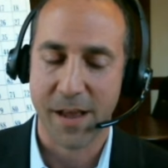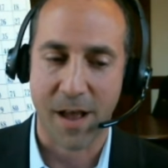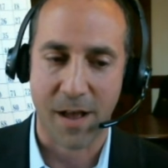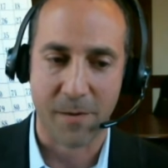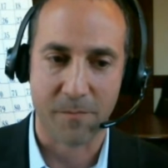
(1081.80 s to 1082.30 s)

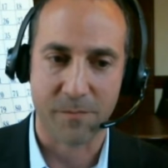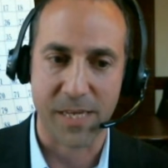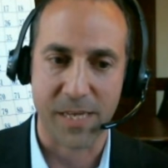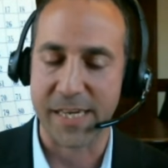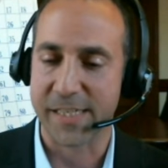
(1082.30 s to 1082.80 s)
um,
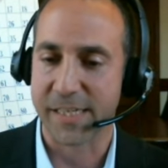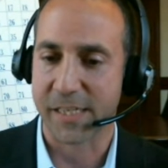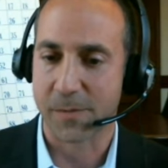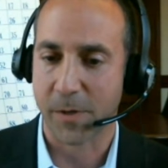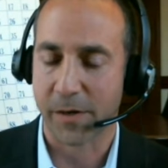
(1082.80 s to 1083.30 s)
easy
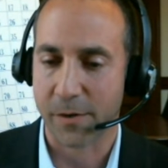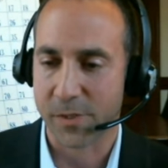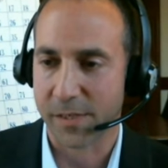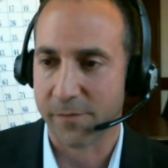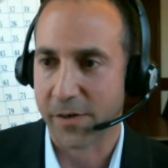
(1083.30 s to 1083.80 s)
experience. It
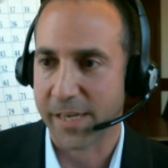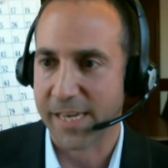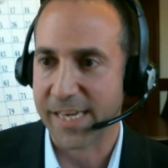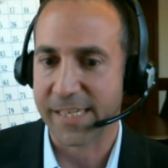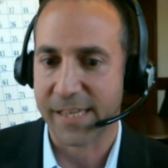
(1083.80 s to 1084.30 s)
was a very
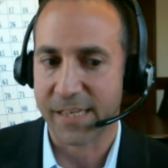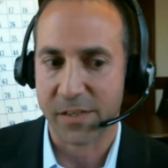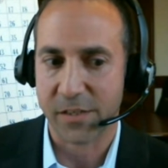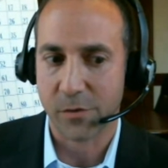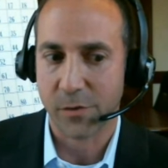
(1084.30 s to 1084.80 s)
easy thing
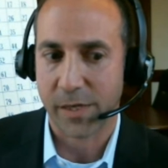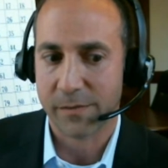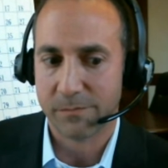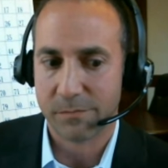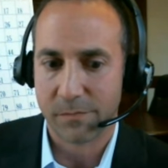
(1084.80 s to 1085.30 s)
to do,
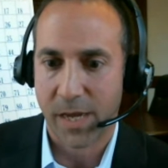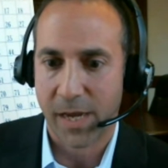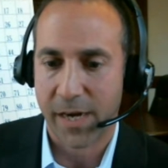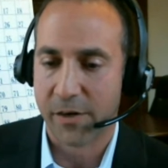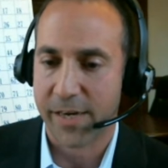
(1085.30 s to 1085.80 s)
and I
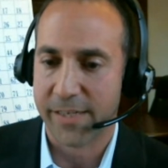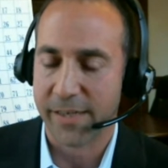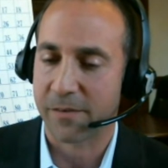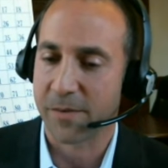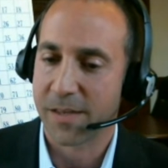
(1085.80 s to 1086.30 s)
got a great
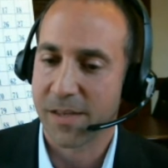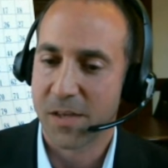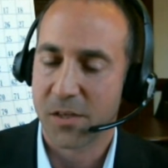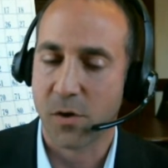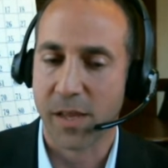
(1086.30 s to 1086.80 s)
deal.
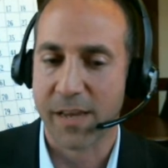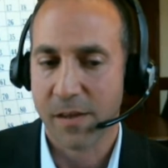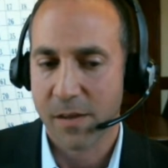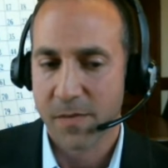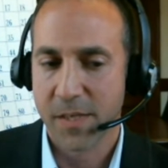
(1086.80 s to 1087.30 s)
So
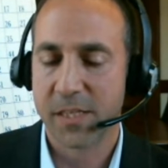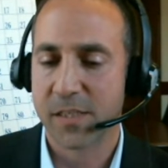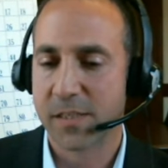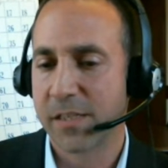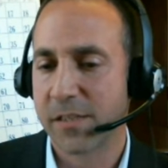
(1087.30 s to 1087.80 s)
like this
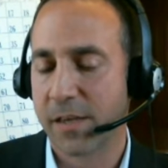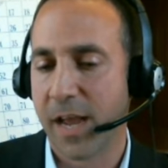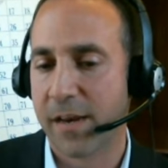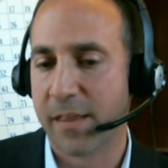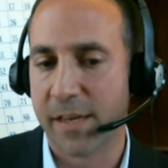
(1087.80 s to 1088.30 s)
is these are the
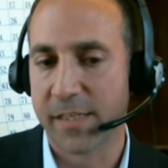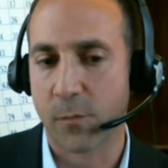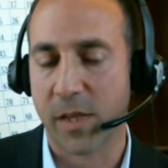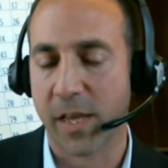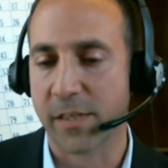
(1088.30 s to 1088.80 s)
kind of things
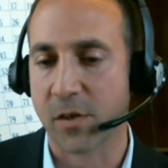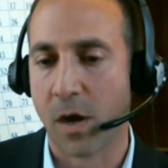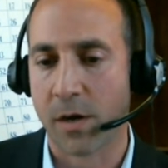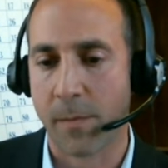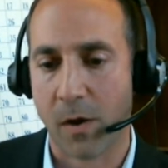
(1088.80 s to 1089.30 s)
that we like to
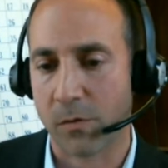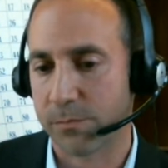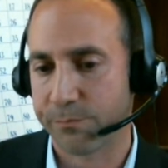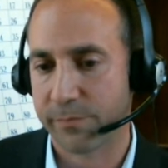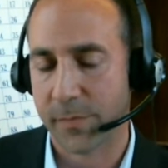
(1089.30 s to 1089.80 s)
talk about.
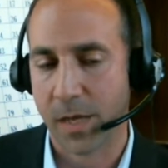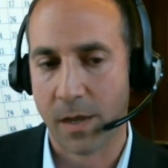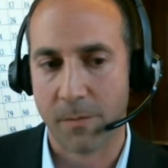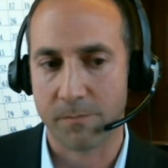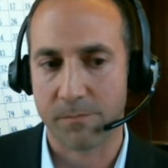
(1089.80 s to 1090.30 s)

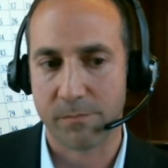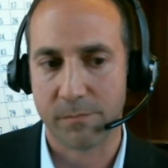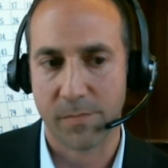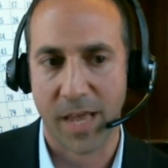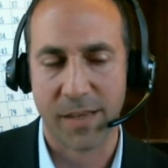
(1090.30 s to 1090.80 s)
Um,
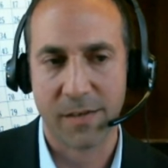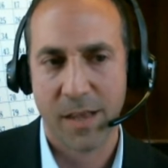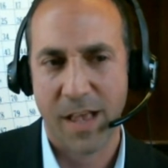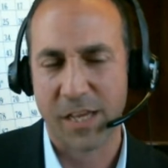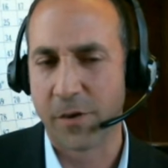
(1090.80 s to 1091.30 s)
and
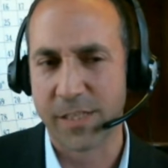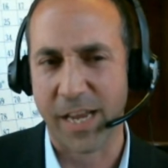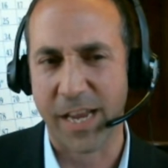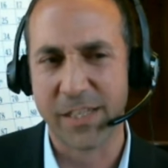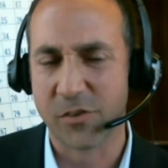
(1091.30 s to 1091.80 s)
as far as
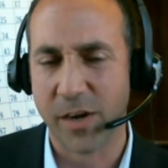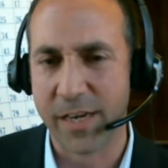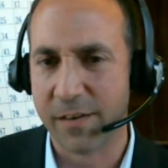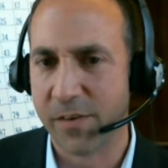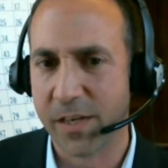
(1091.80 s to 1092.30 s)
the agent
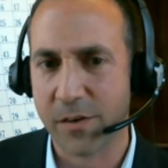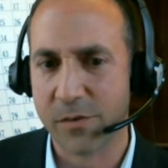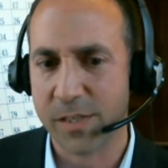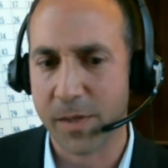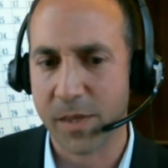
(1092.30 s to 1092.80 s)
training
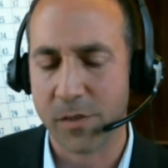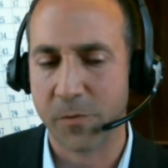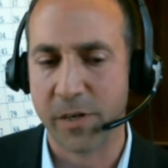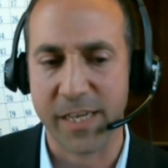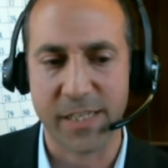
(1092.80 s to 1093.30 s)
videos, I mean, those are
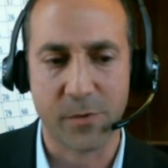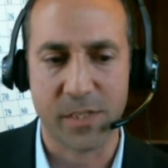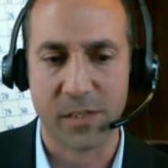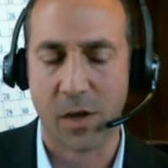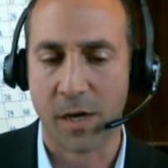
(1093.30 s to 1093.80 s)
pretty easy. We
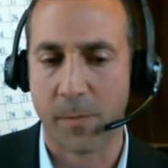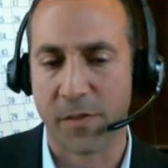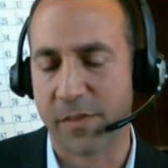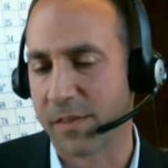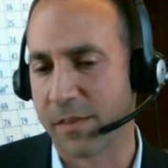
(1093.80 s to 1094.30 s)
just talk
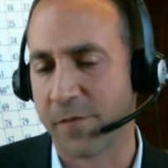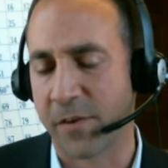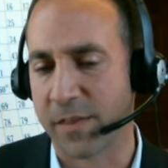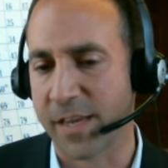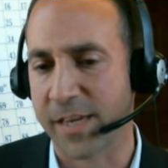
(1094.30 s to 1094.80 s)
about
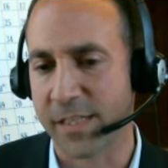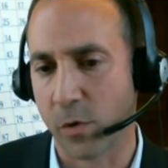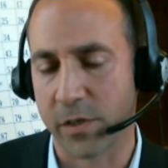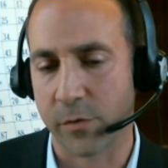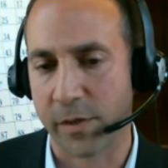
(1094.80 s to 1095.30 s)
different things that
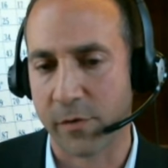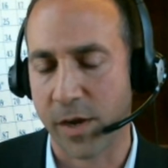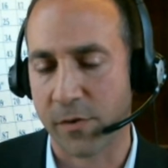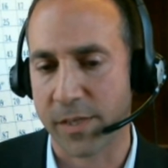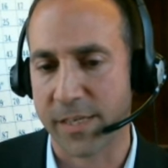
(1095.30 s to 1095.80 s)
we're doing
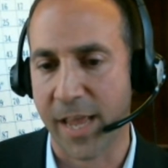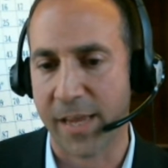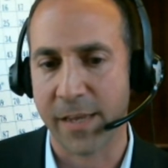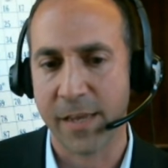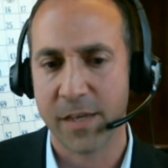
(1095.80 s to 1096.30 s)
throughout the
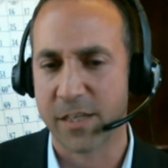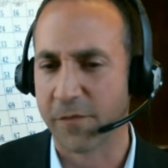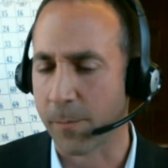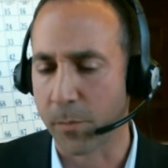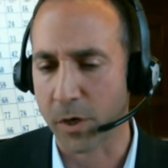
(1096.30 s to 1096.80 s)
day,
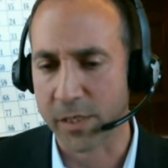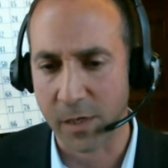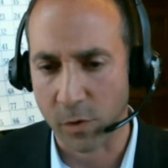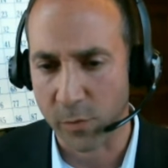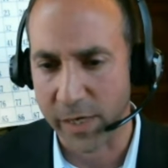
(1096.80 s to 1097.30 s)
different books
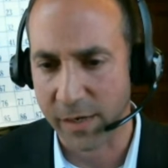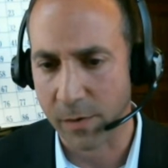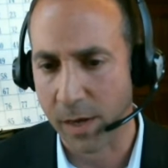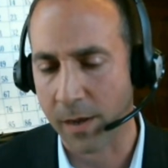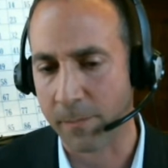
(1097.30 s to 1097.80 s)
that we're
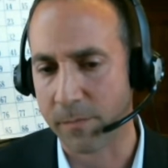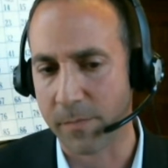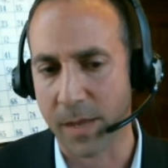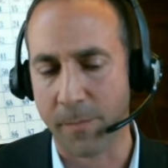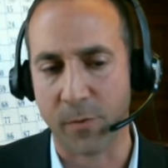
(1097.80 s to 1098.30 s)
reading um,
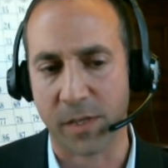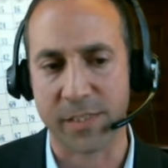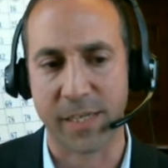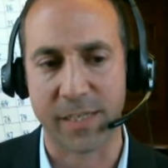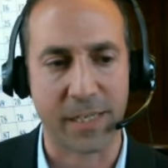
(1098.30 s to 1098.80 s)
in my real
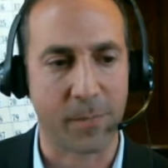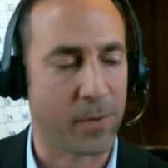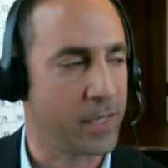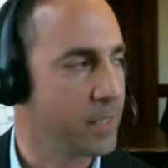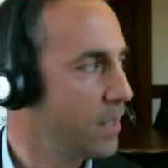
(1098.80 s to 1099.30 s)
estate team. I
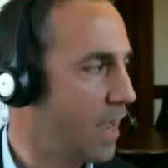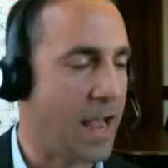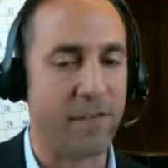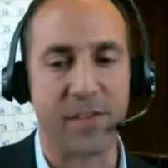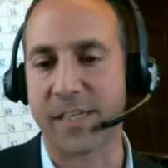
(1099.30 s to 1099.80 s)
mean,
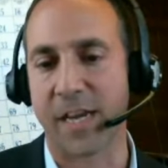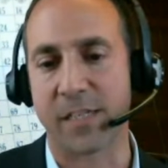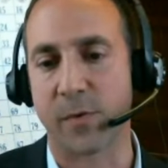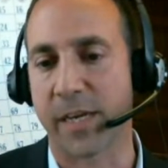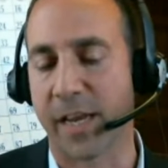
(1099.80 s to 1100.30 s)
I have these
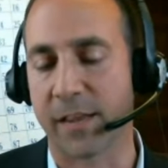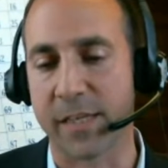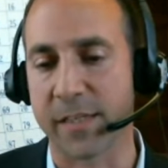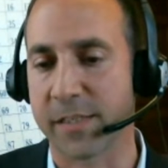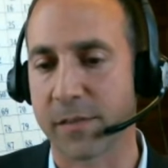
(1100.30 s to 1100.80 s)
guys reading at
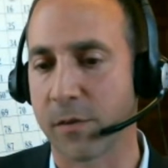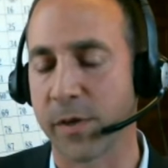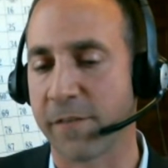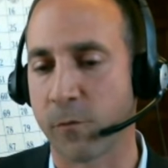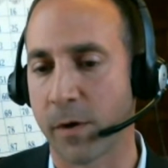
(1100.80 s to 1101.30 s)
least
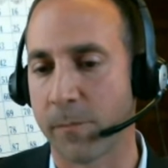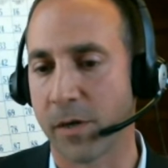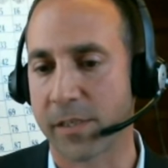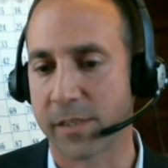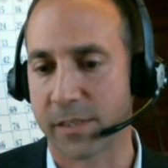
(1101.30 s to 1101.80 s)
three to four
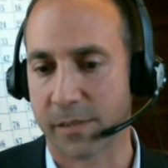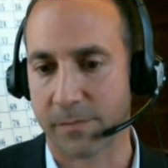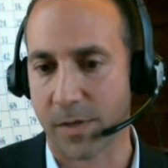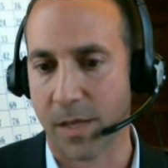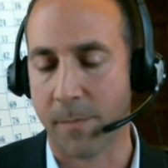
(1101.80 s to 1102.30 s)
books
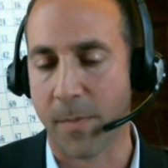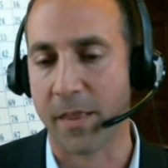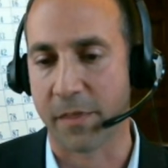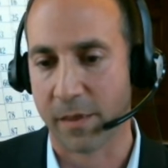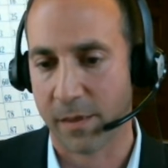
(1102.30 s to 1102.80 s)
a
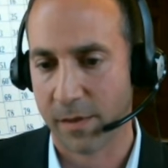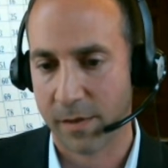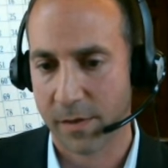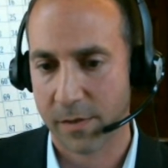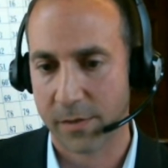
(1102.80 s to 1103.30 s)
month.
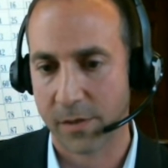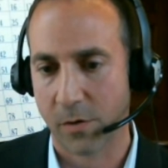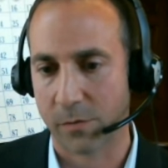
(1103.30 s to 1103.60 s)
So they